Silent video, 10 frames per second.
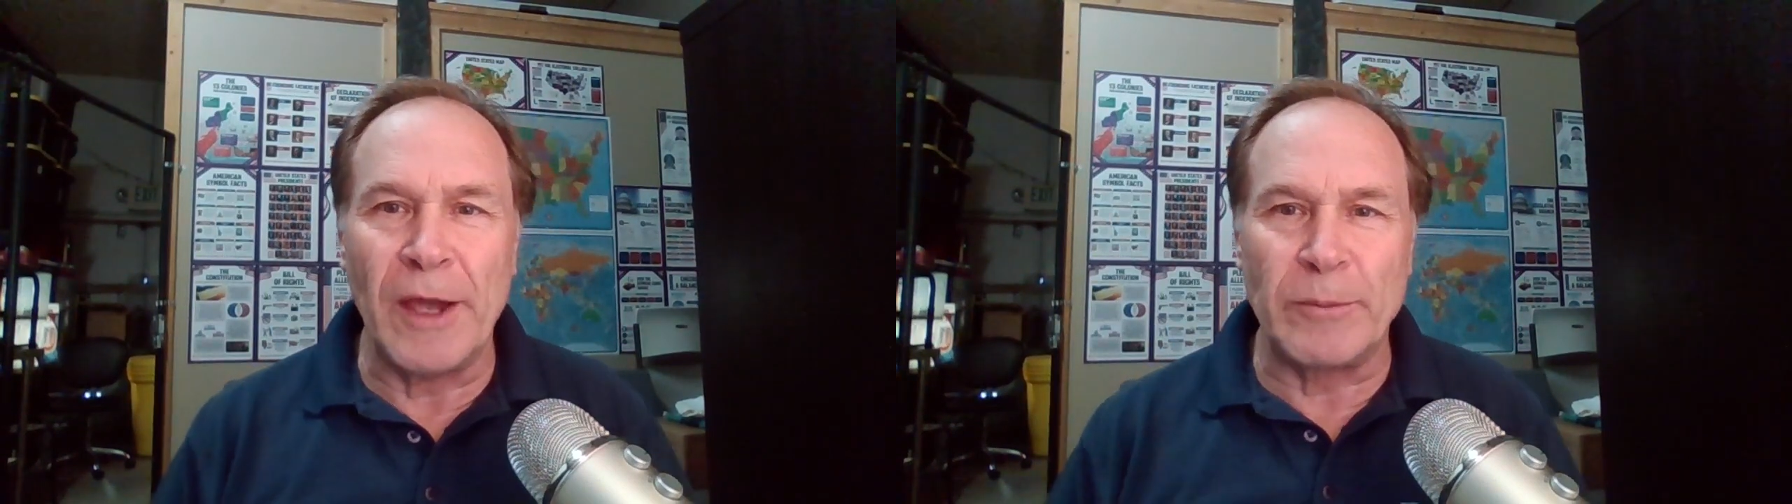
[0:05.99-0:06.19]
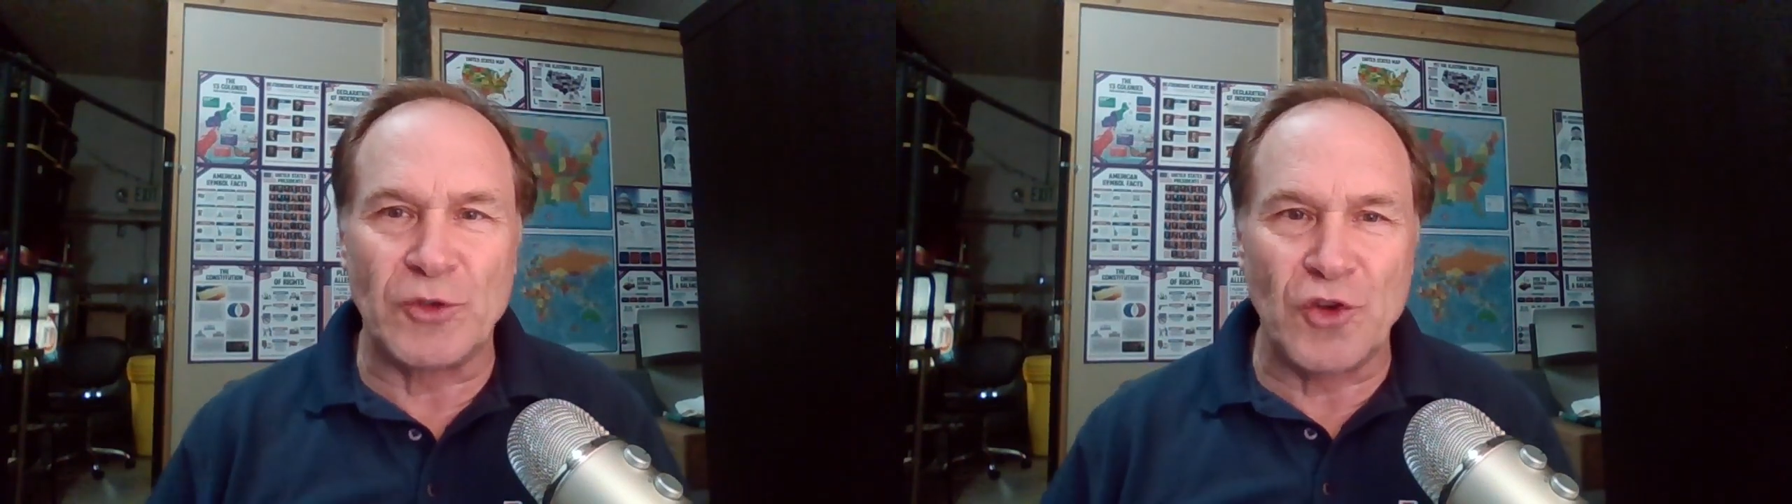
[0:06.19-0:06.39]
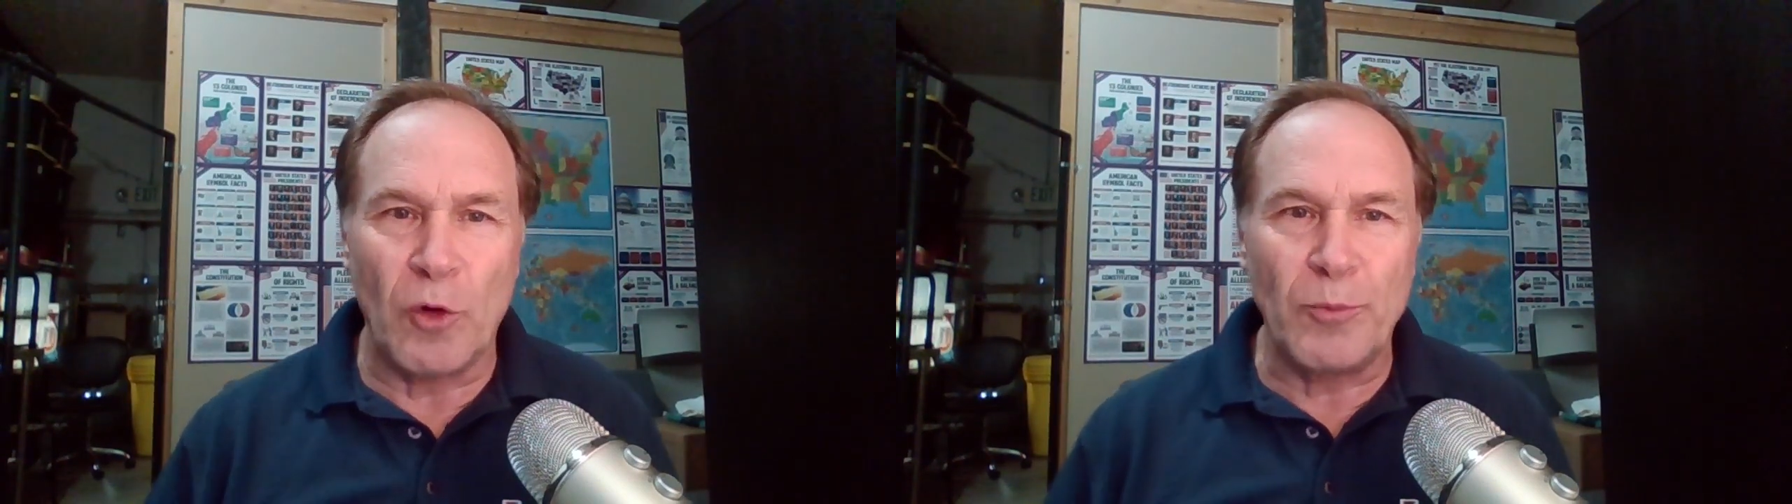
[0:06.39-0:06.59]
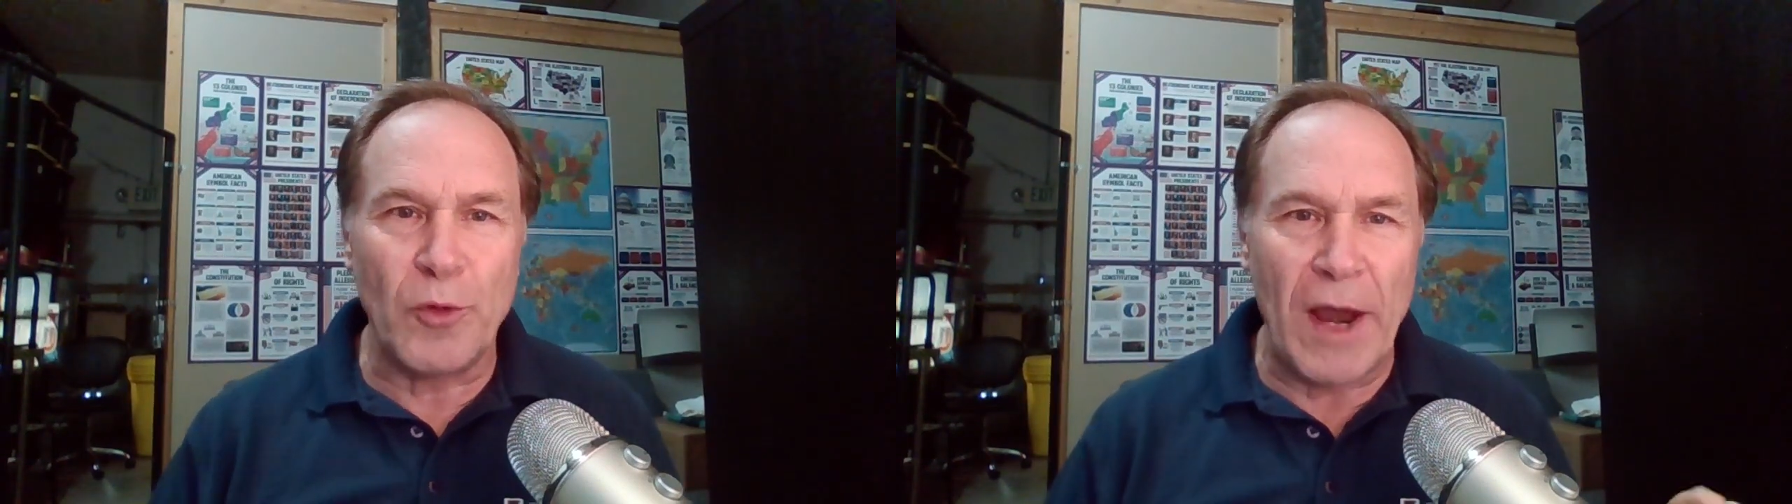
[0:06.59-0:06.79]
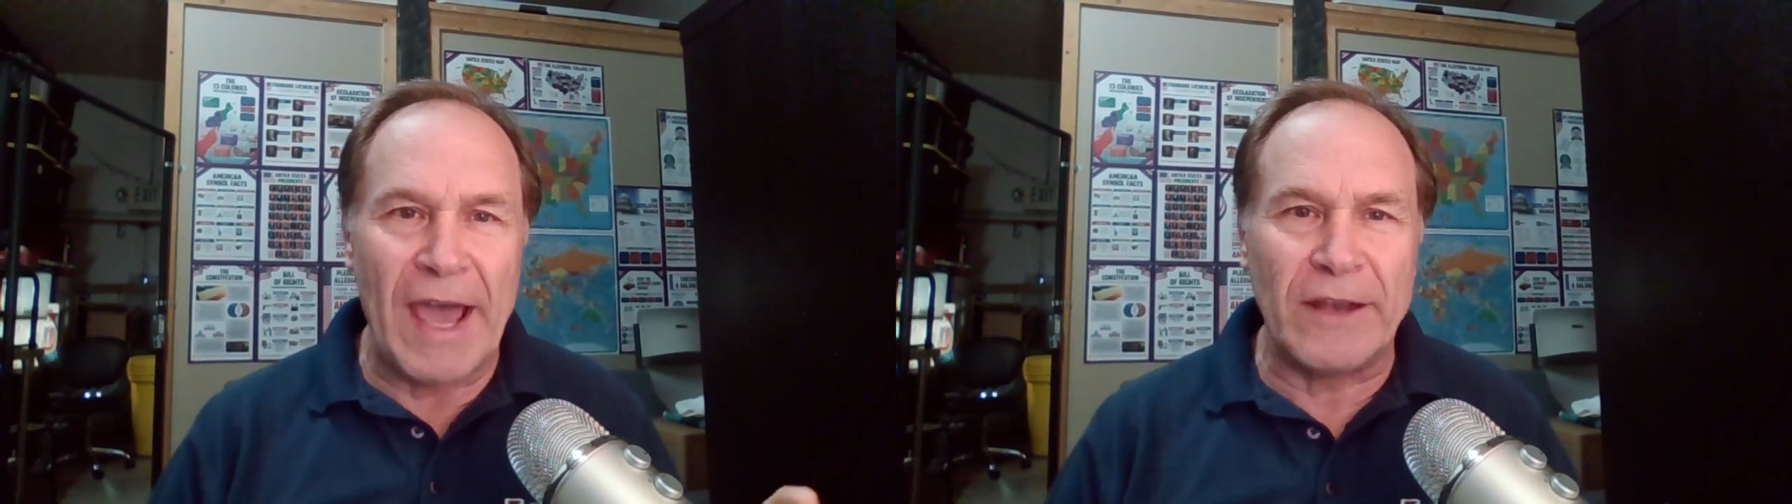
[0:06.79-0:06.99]
I'm Joe
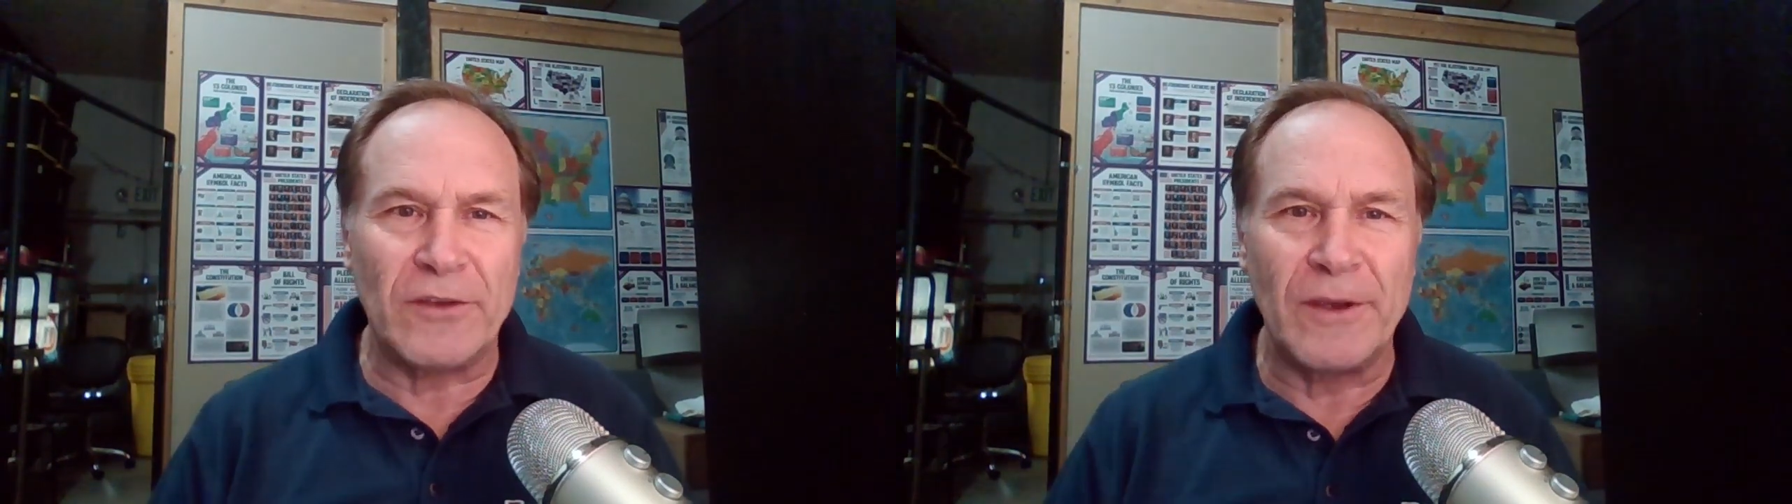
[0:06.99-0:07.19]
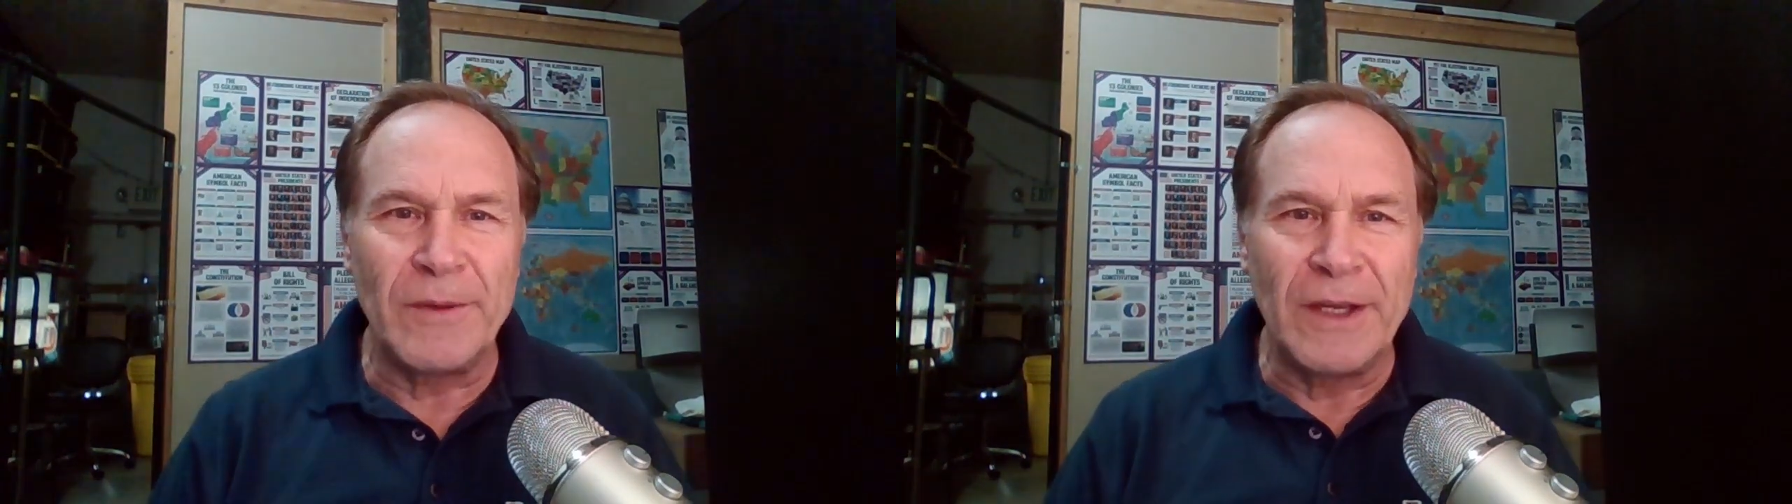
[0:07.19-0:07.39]
Pratt,